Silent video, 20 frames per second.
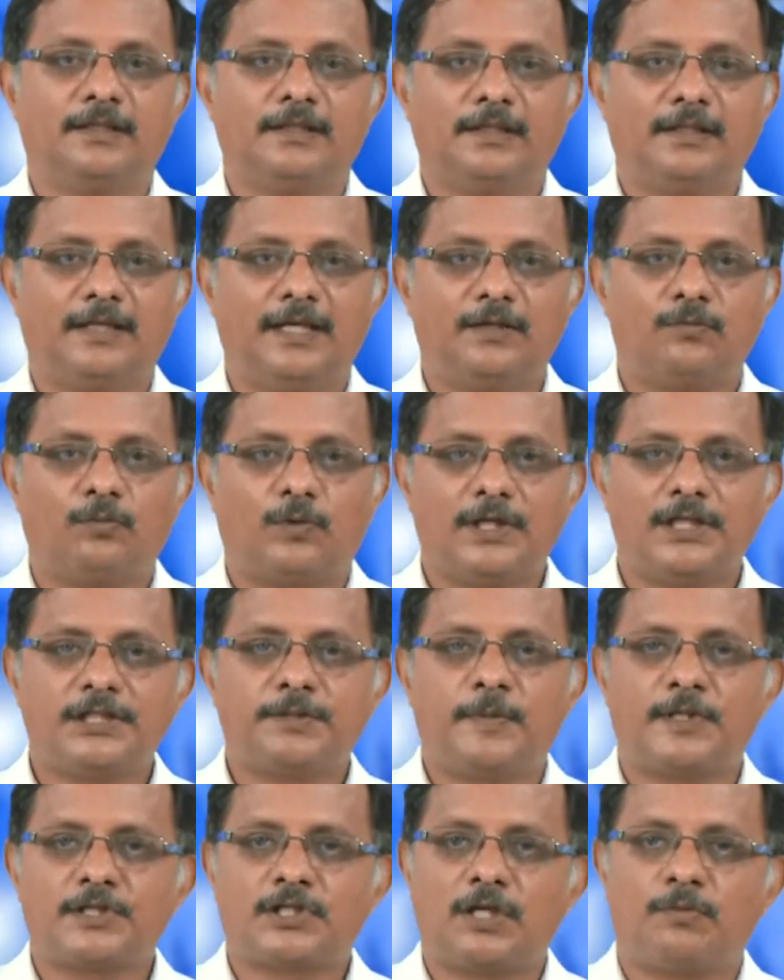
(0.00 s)
right. What is
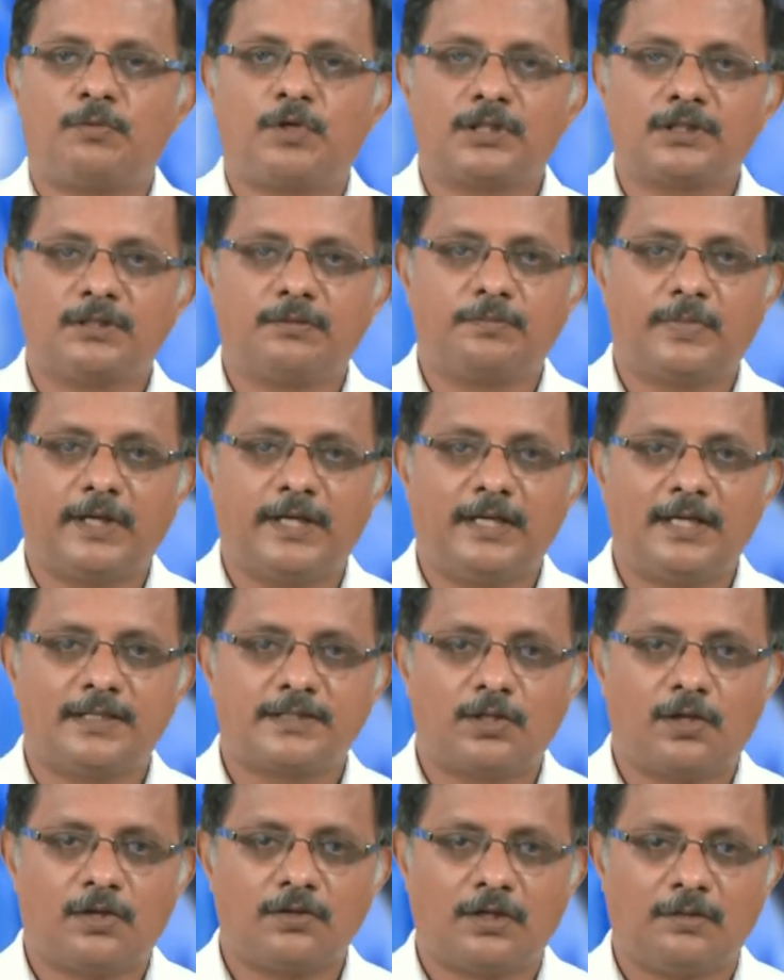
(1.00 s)
special about the brain as
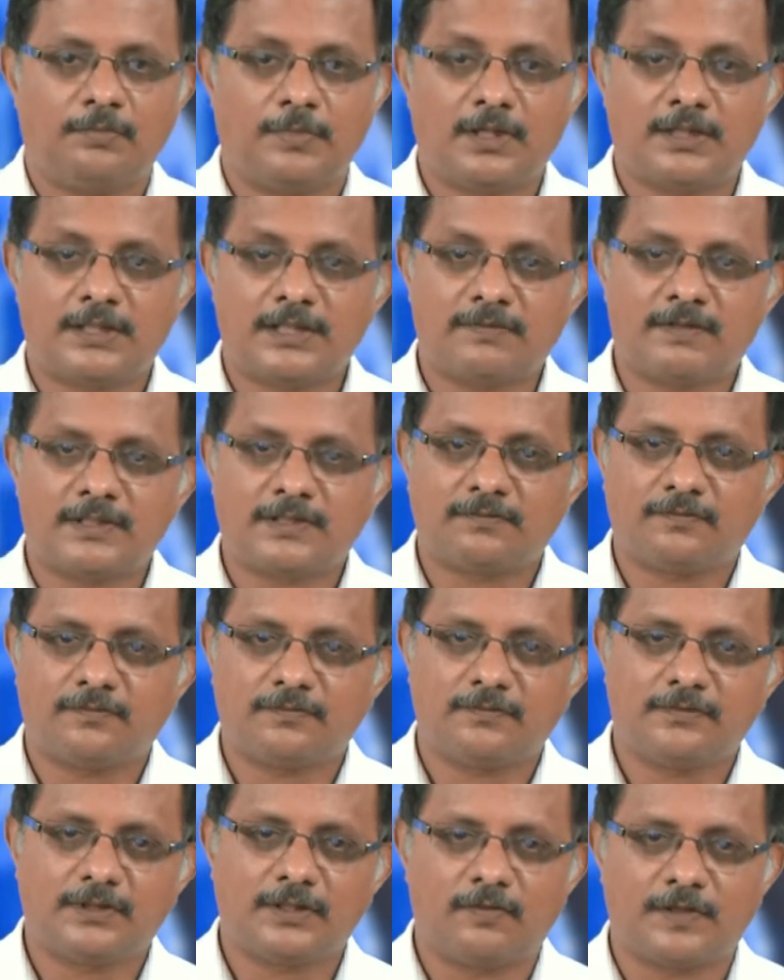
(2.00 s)
an organ, because this was
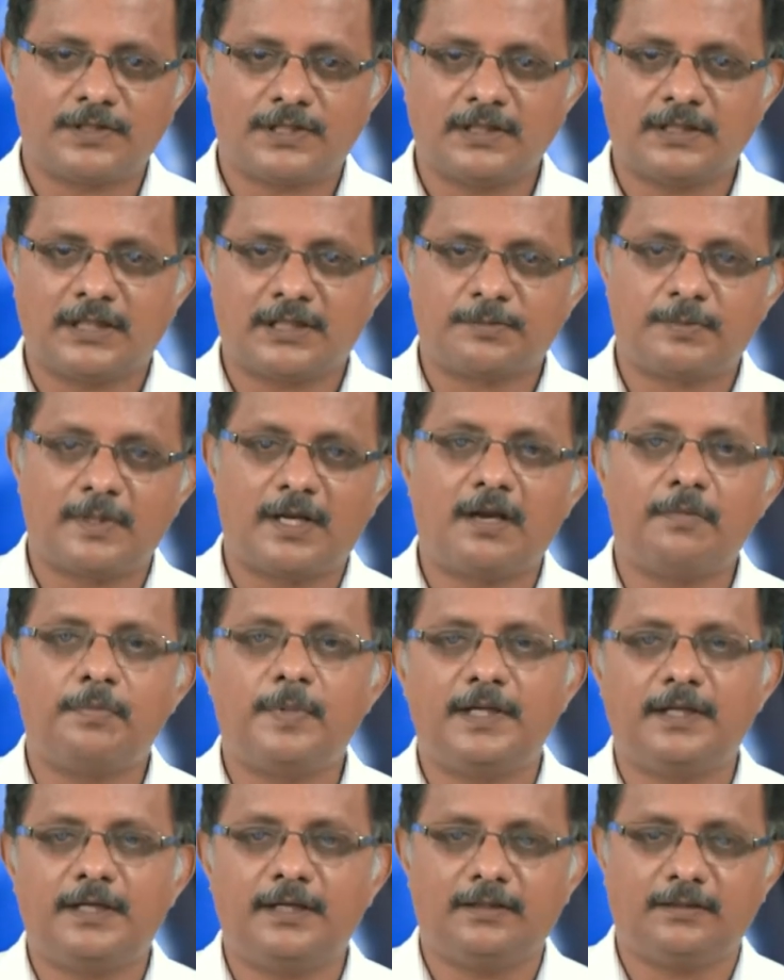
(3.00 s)
the question that has been
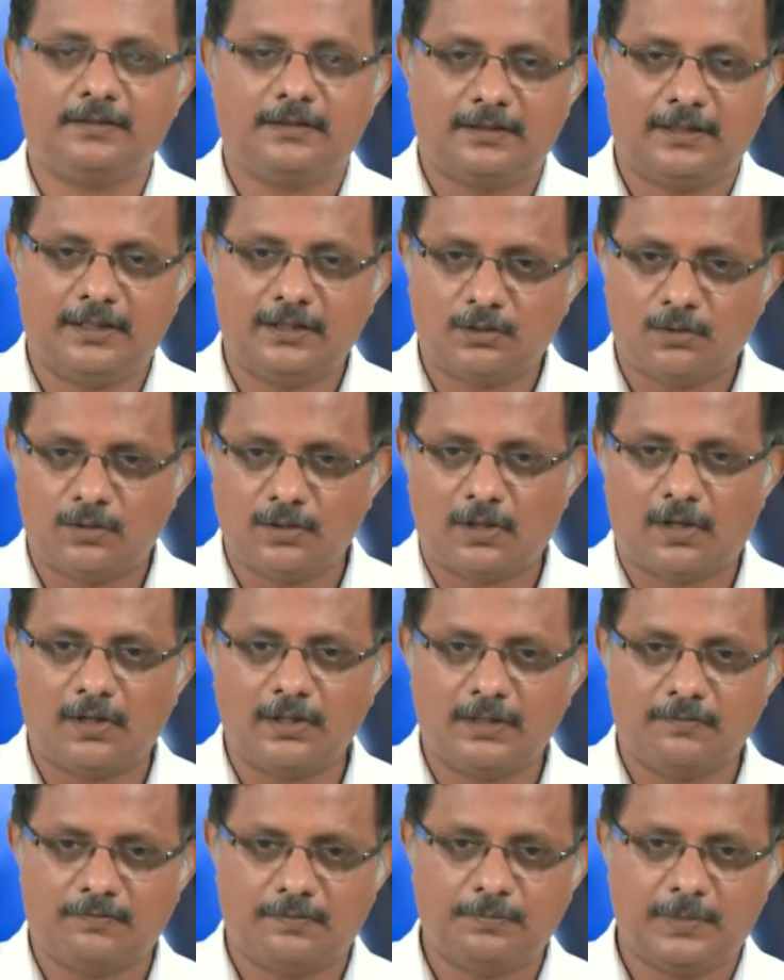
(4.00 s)
repeating right through all
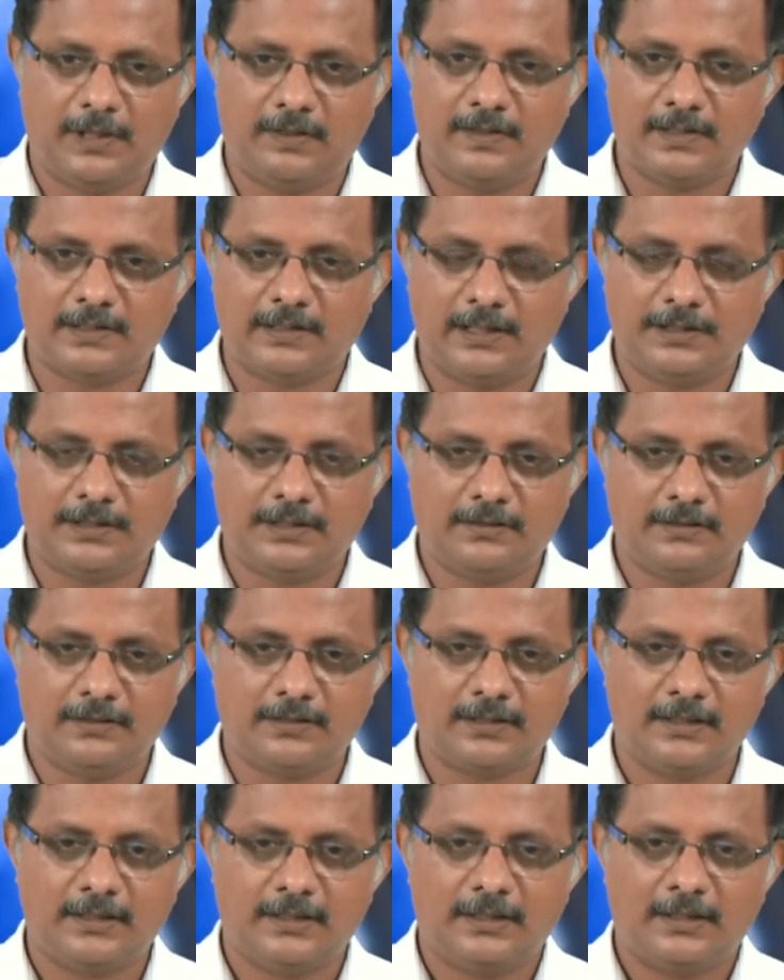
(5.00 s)
the previous
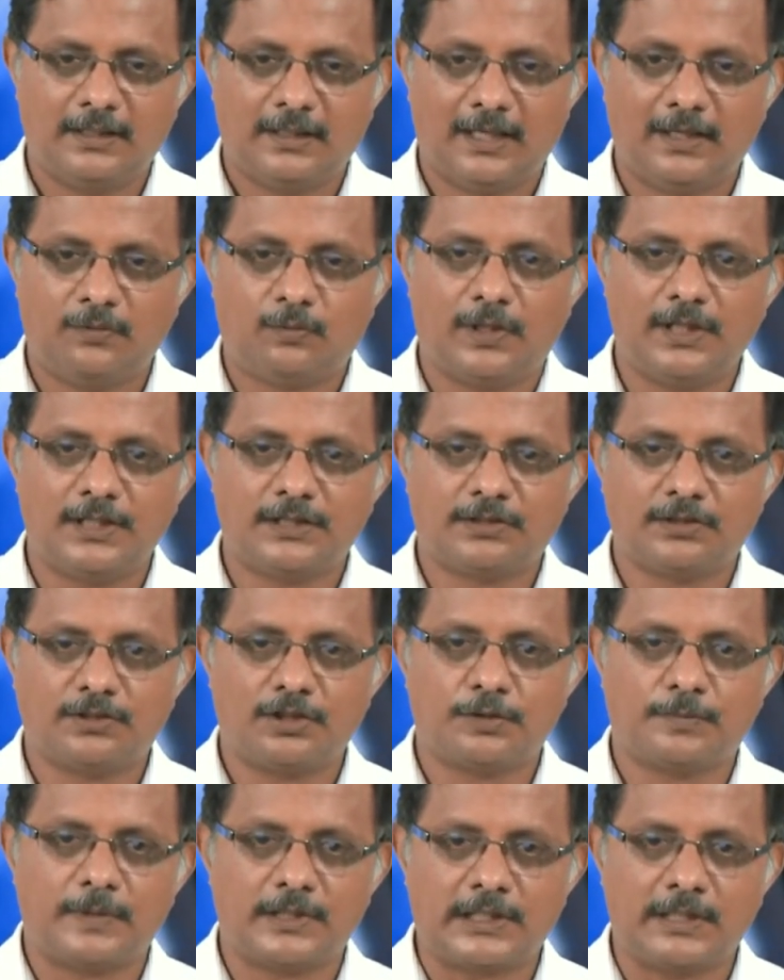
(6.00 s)
lectures, right. What is so
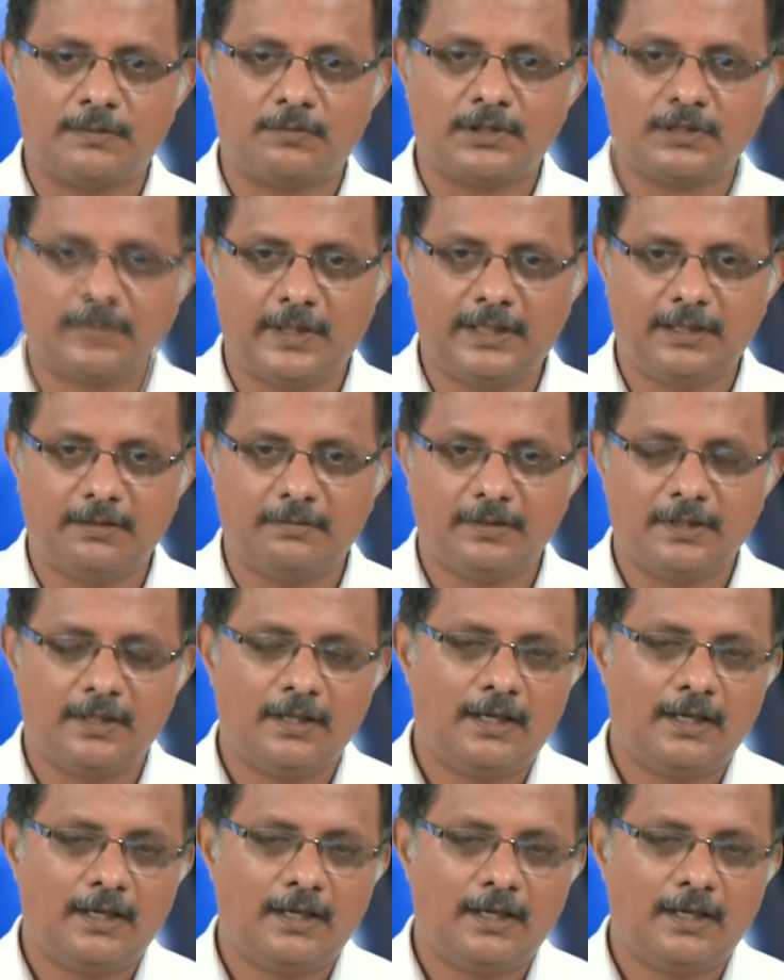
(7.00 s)
special about the brain?